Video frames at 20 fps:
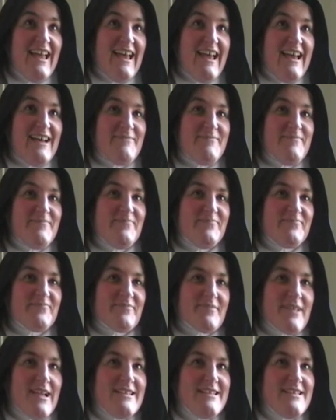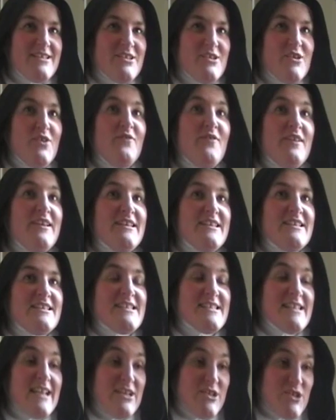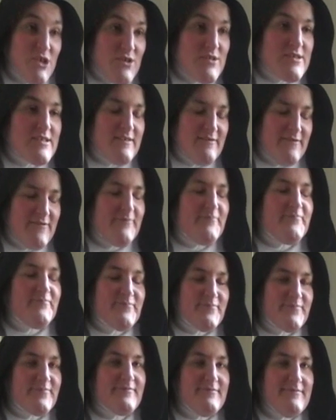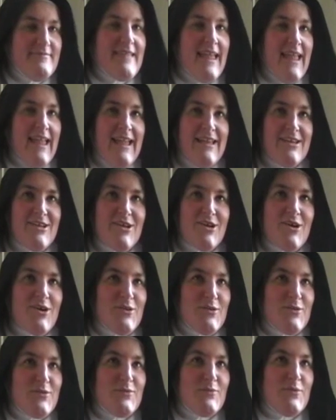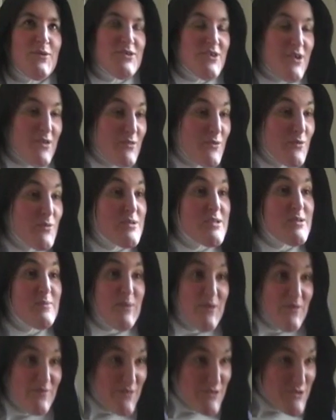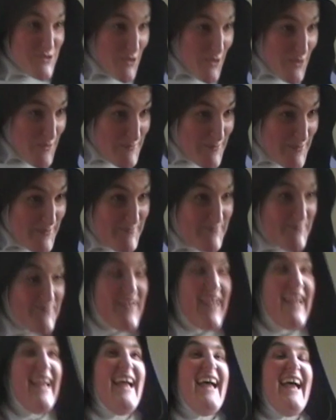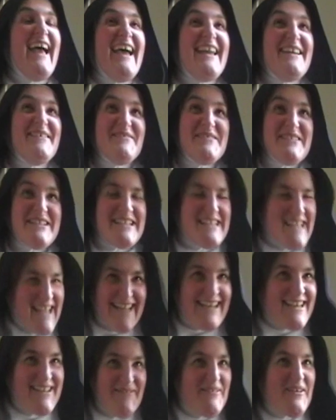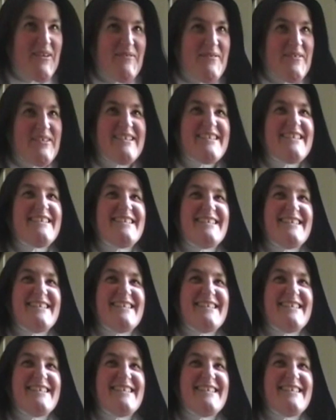I did a novena to St. Joseph, and I got what I thought was the perfect job, and it was exactly what I wanted.